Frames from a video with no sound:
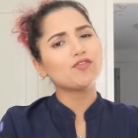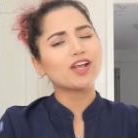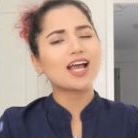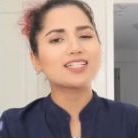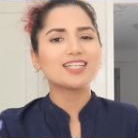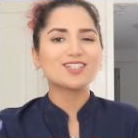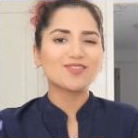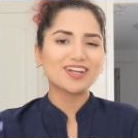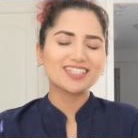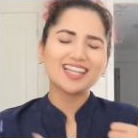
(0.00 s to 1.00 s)
and if you guys did
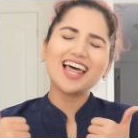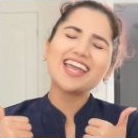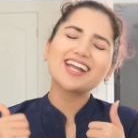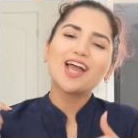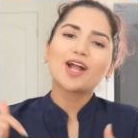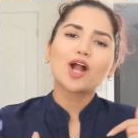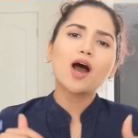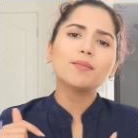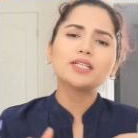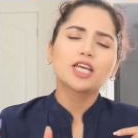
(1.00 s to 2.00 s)
don't forget to like
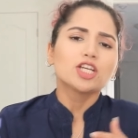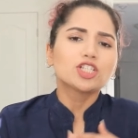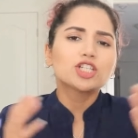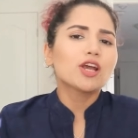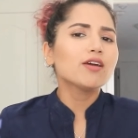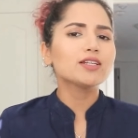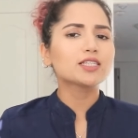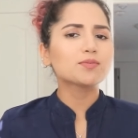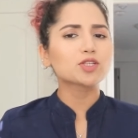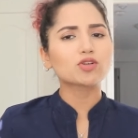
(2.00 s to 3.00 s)
comment, share, and
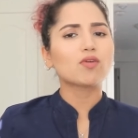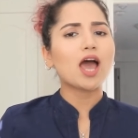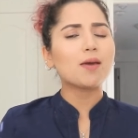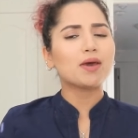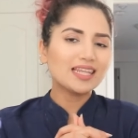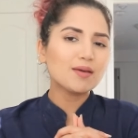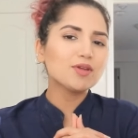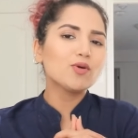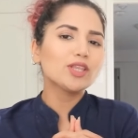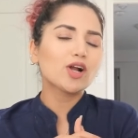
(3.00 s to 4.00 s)
subscribe. And let
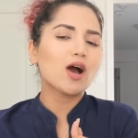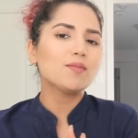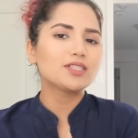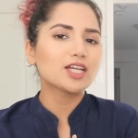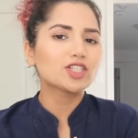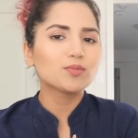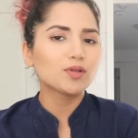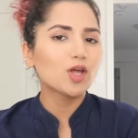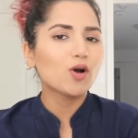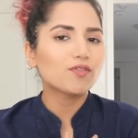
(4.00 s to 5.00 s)
me know in the comment section
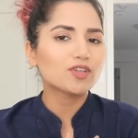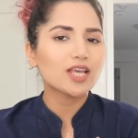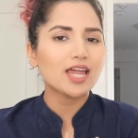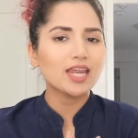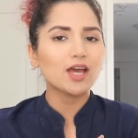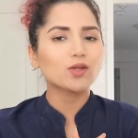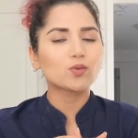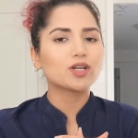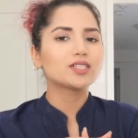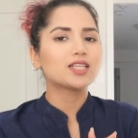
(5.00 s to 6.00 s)
below if there's any other
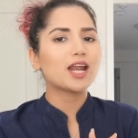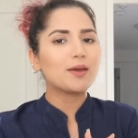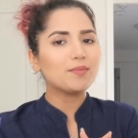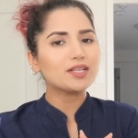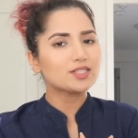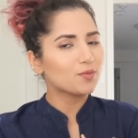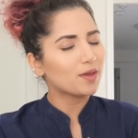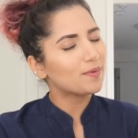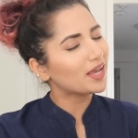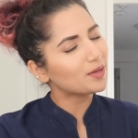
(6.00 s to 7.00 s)
words that I missed, so
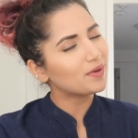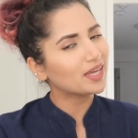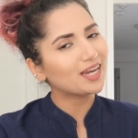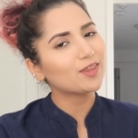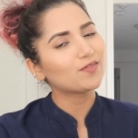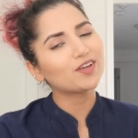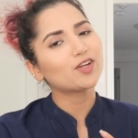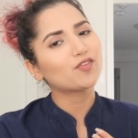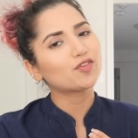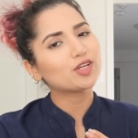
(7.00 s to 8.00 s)
maybe I can make another
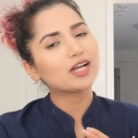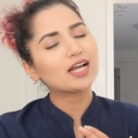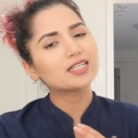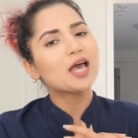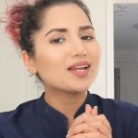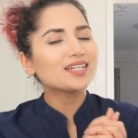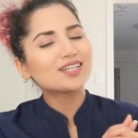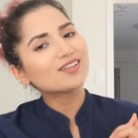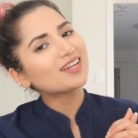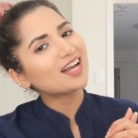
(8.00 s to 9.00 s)
video for you guys. But
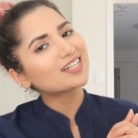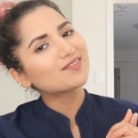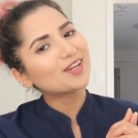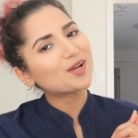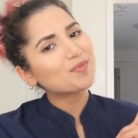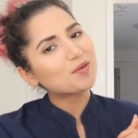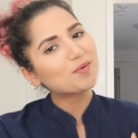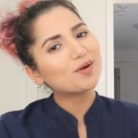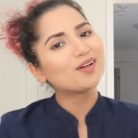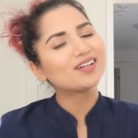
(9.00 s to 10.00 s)
until the next video,
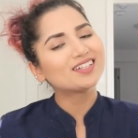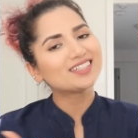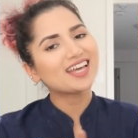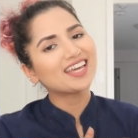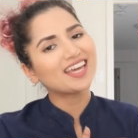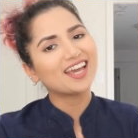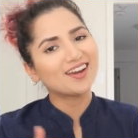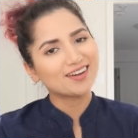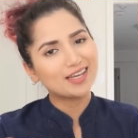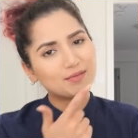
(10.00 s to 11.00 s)
people, take
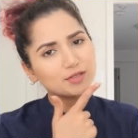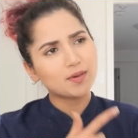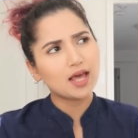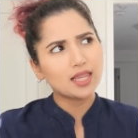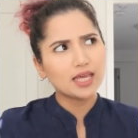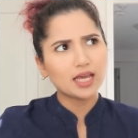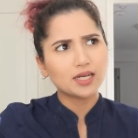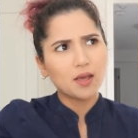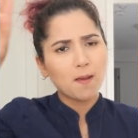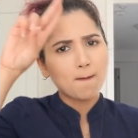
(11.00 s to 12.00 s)
care, keep smiling,
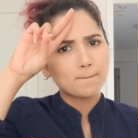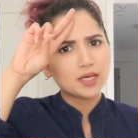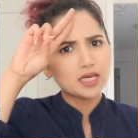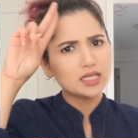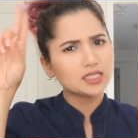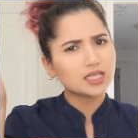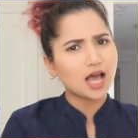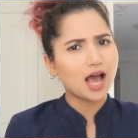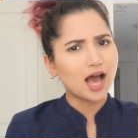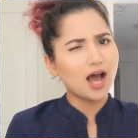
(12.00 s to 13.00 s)
and peace
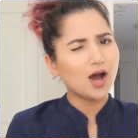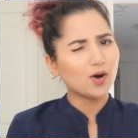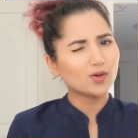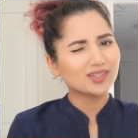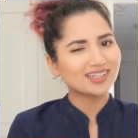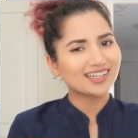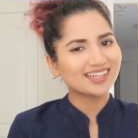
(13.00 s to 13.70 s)
out.